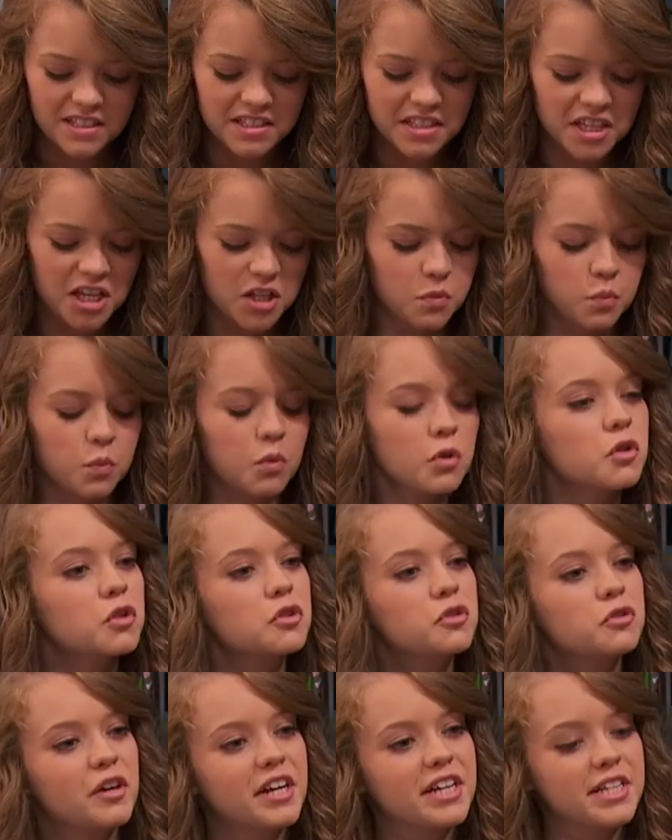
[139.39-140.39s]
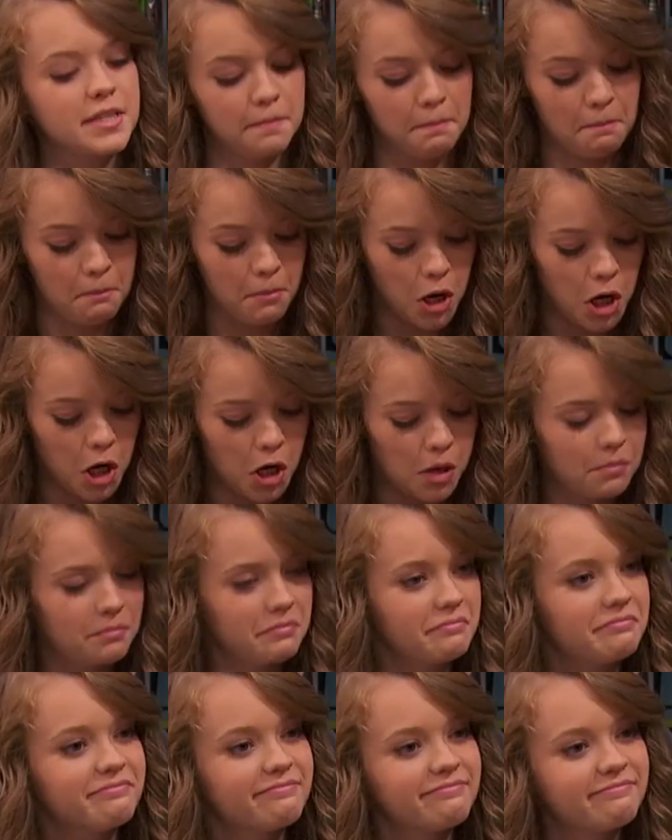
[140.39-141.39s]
It says world's greatest mom.